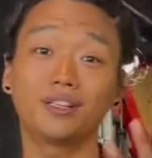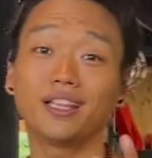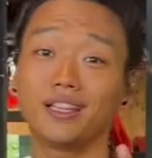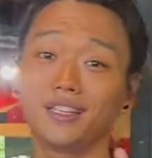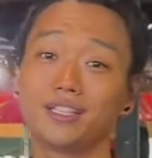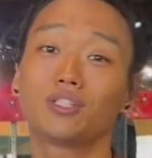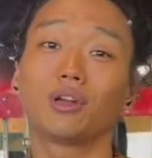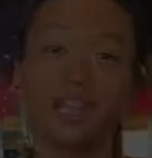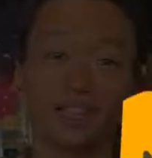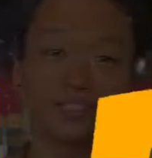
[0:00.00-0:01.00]
day is your
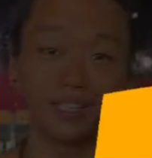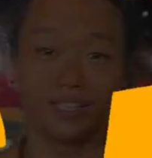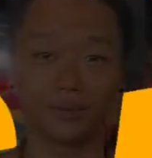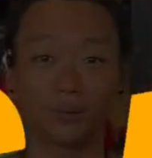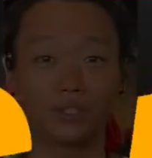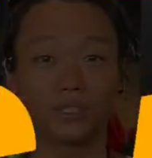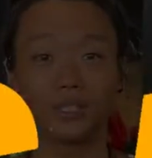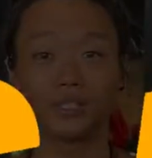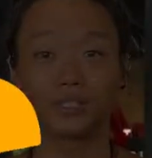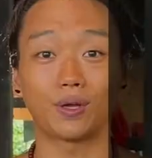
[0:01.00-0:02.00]
leg day, which
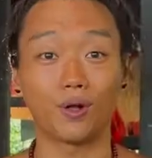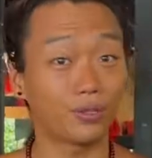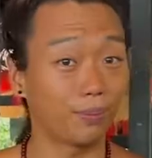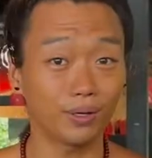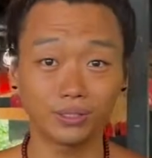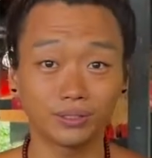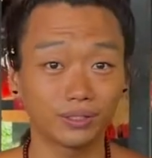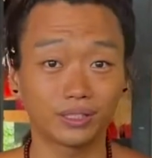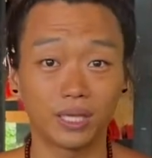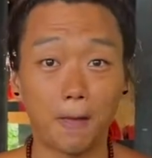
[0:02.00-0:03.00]
is all the
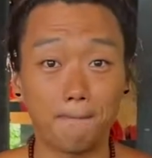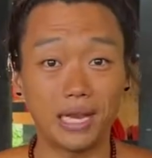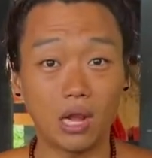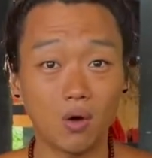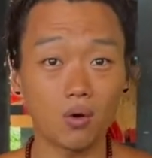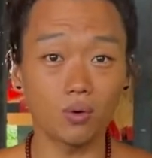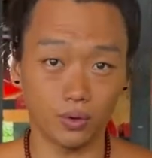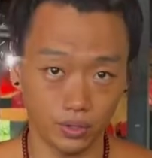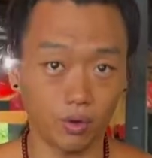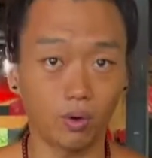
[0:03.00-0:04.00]
muscles below
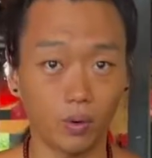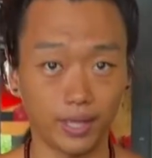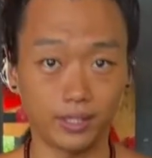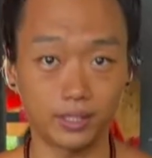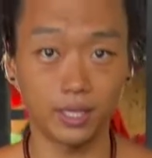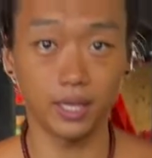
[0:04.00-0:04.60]
your waist.